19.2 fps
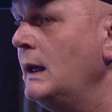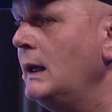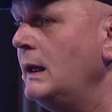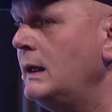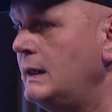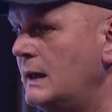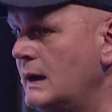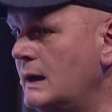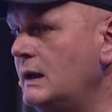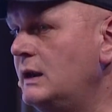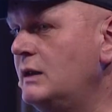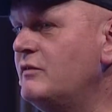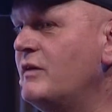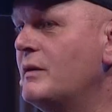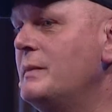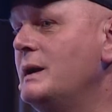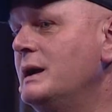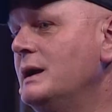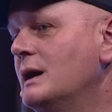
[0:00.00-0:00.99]
Yeah, and if I
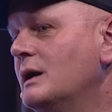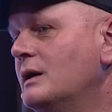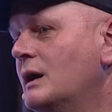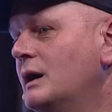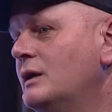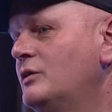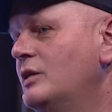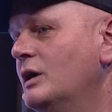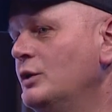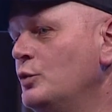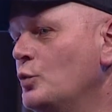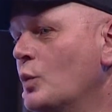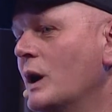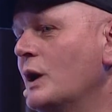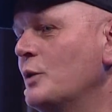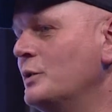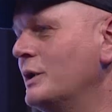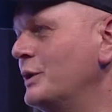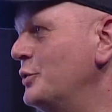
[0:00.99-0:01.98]
may, I tell you
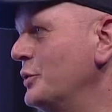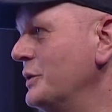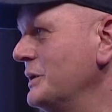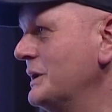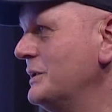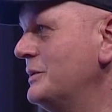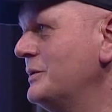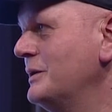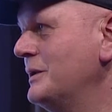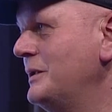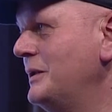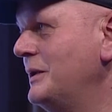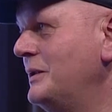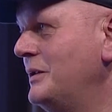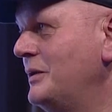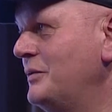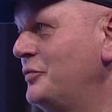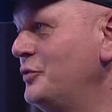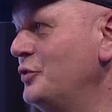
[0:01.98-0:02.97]
why we are doing it in
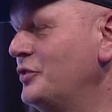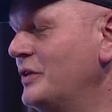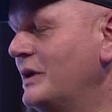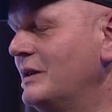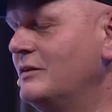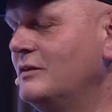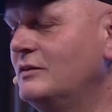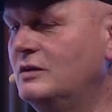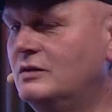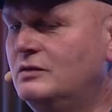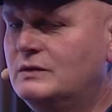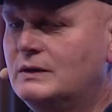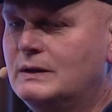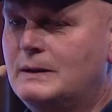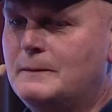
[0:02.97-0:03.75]
a few sentences.